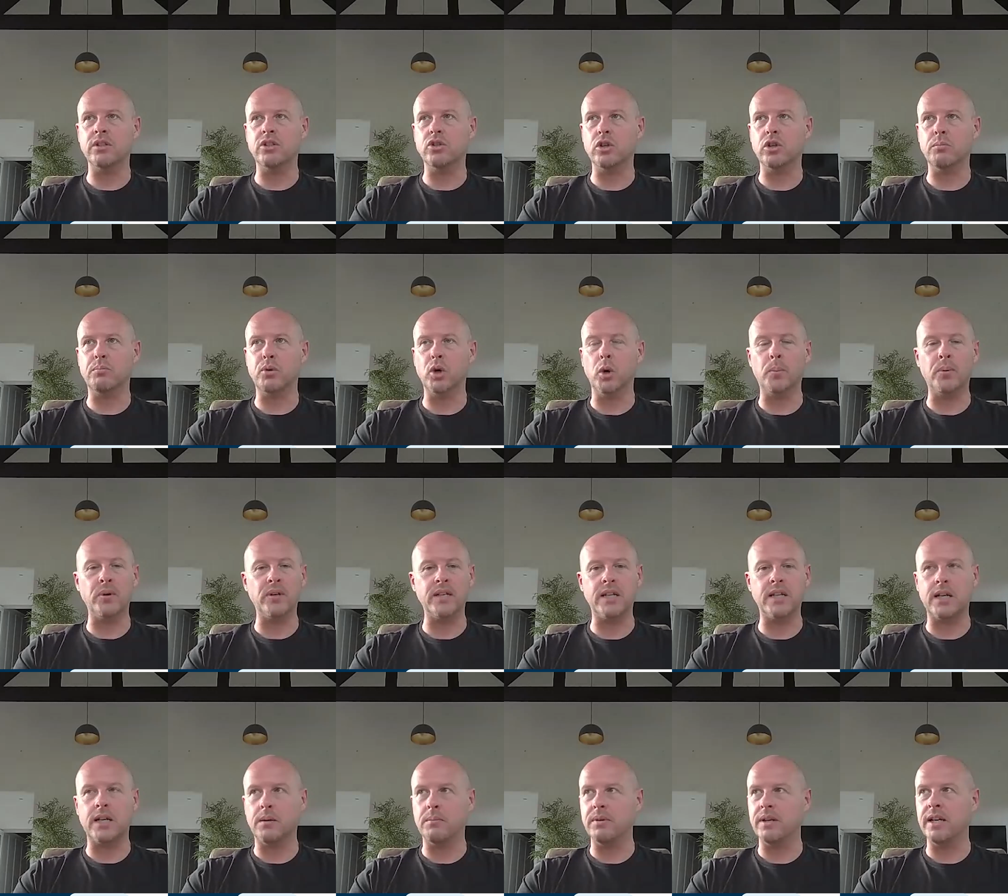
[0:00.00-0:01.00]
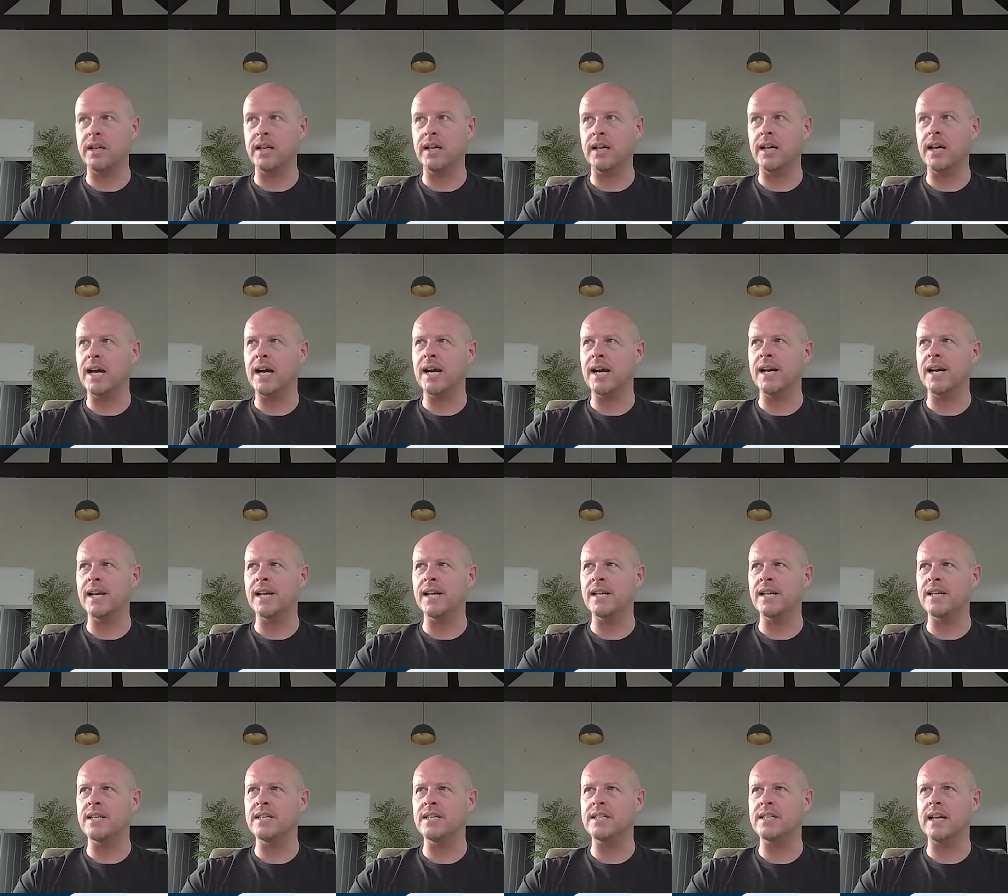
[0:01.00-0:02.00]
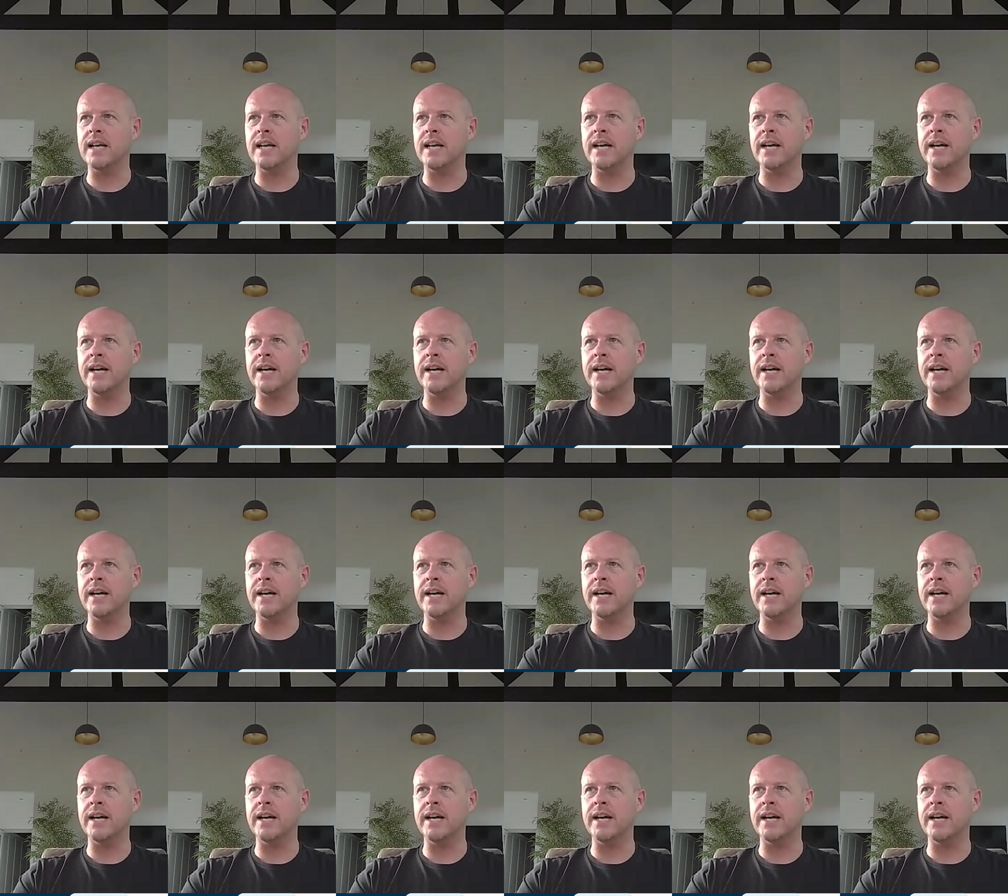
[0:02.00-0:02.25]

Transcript: to a sort of property company and